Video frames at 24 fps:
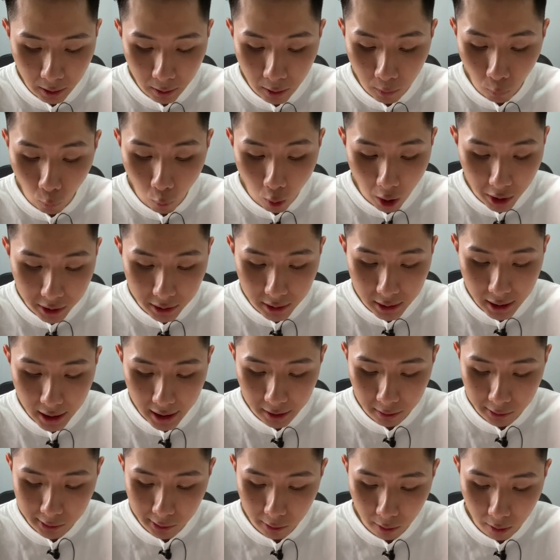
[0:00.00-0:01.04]
the water and
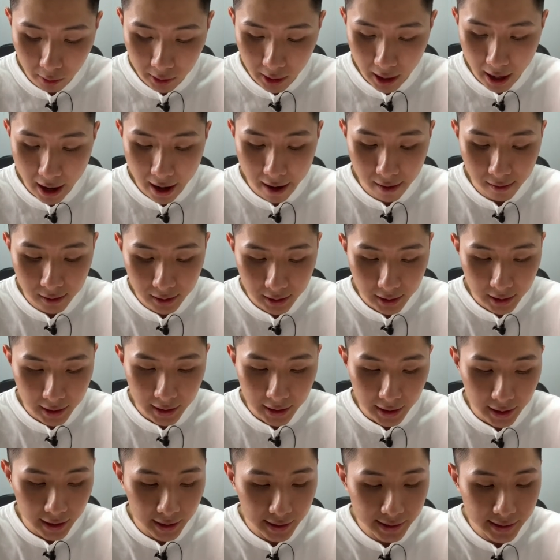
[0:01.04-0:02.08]
also in air
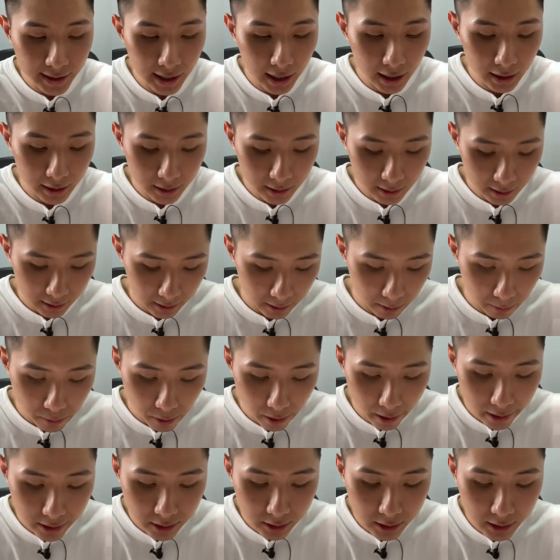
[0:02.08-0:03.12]
is that the
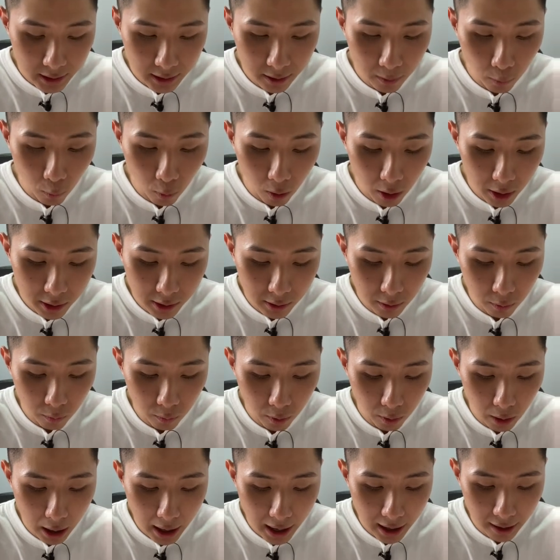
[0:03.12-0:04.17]
pressure in the water
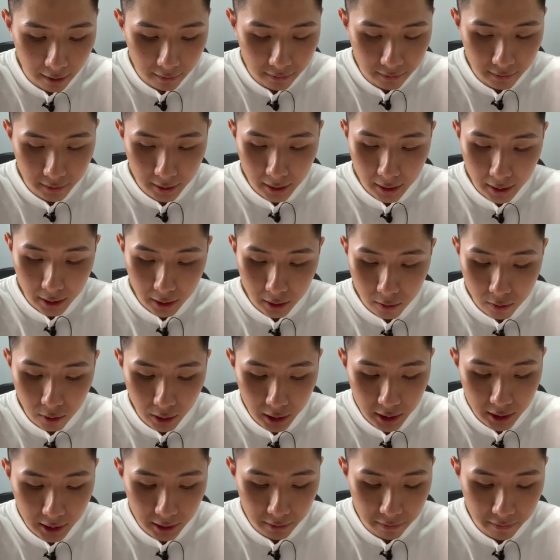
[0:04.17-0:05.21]
will have
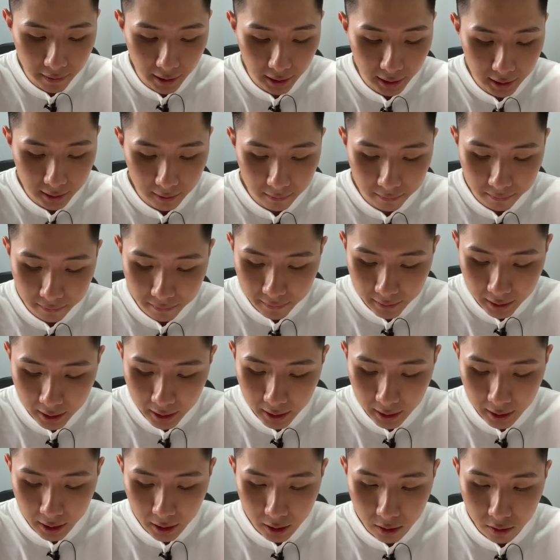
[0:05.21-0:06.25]
greater effect.
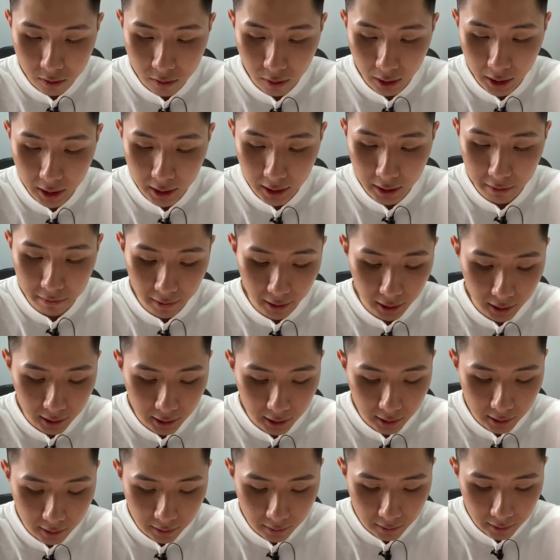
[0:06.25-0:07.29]
Greater effect.
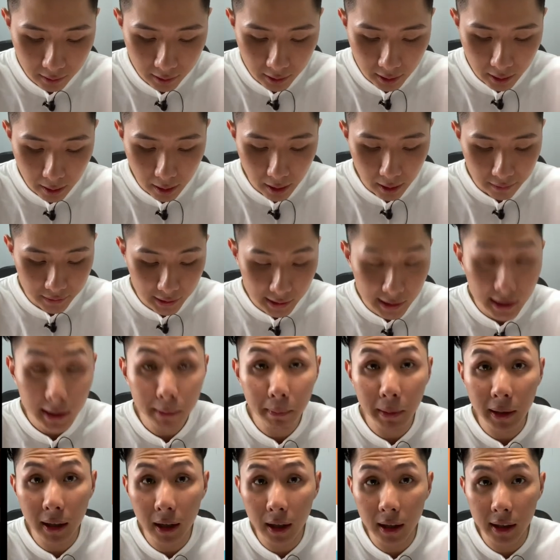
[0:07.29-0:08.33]
This is
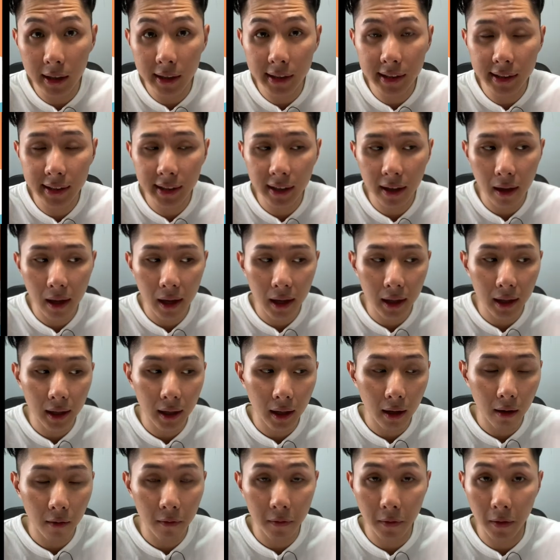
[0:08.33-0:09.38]
because
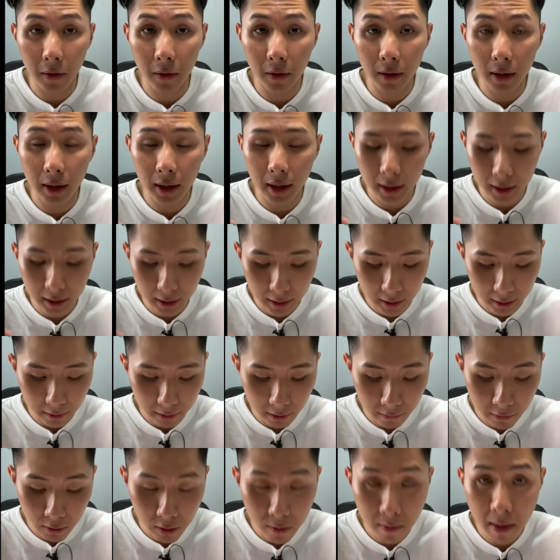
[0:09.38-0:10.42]

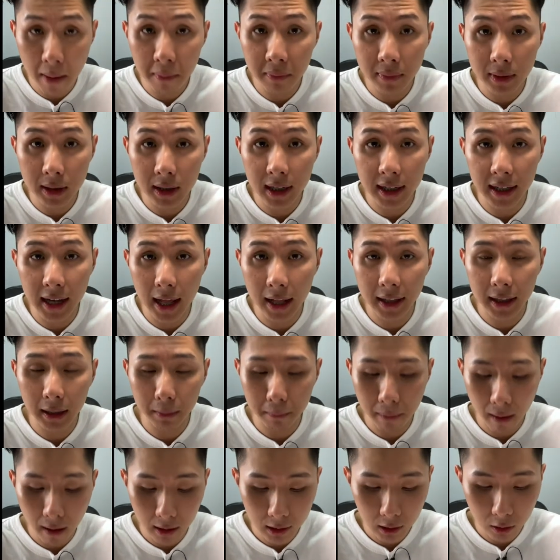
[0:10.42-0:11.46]
if you remember kinetic
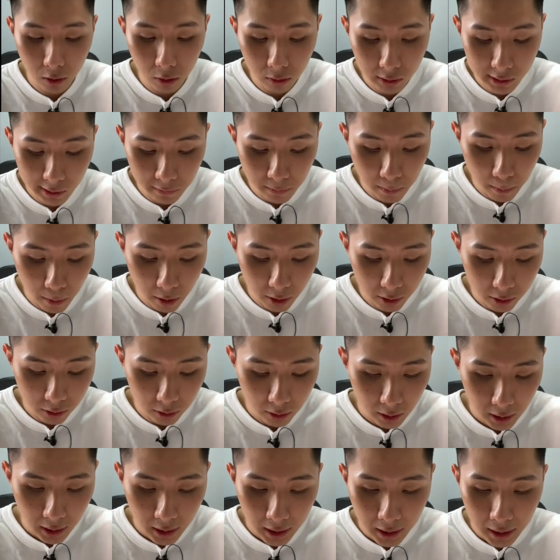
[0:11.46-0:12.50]
particles of
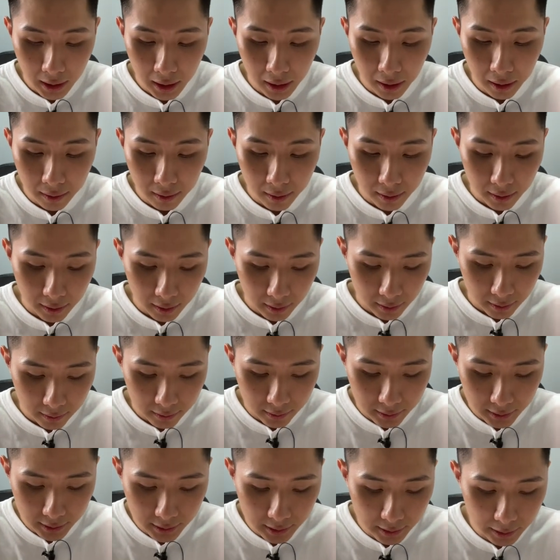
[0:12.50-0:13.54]
model,
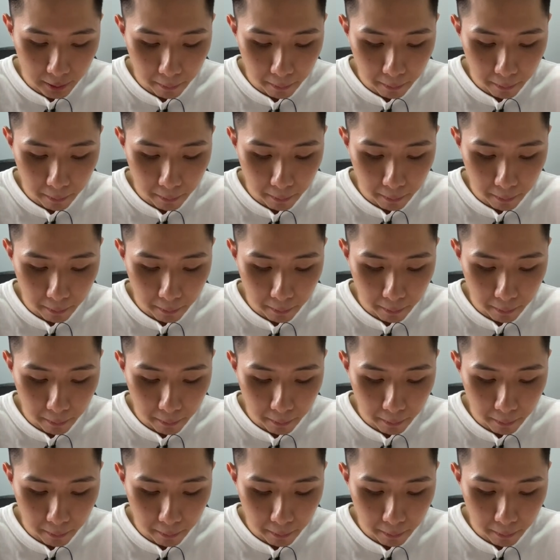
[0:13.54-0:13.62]
the